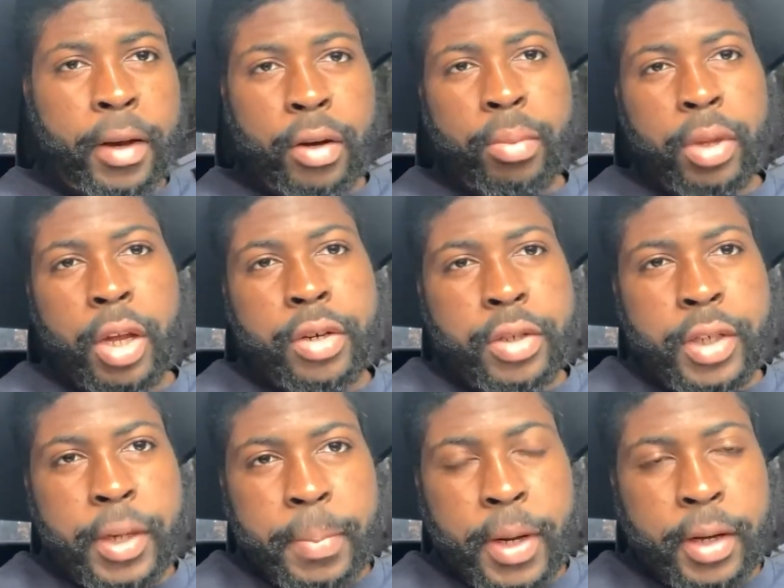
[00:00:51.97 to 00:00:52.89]
Double honors
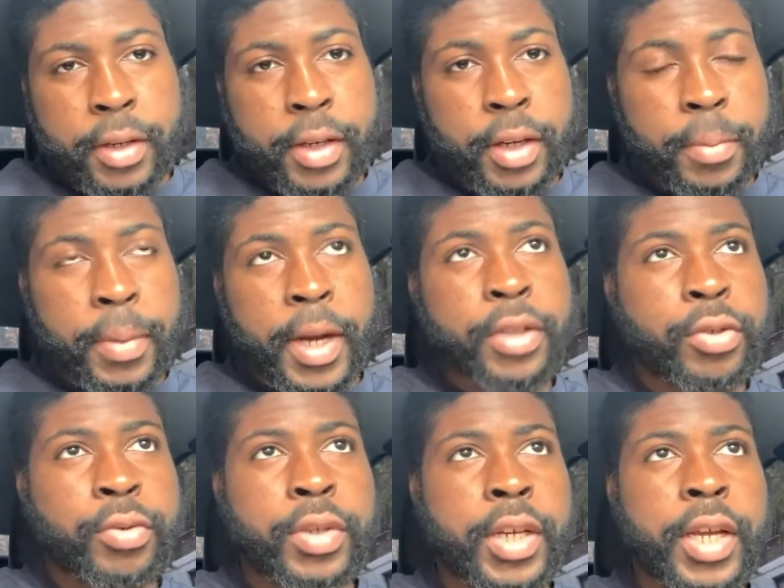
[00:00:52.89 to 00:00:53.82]
to the, the
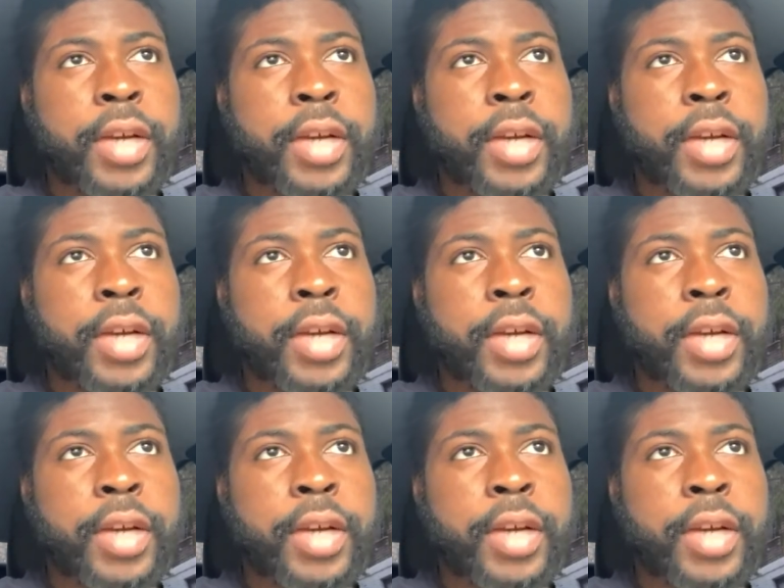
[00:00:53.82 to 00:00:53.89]
apostles and the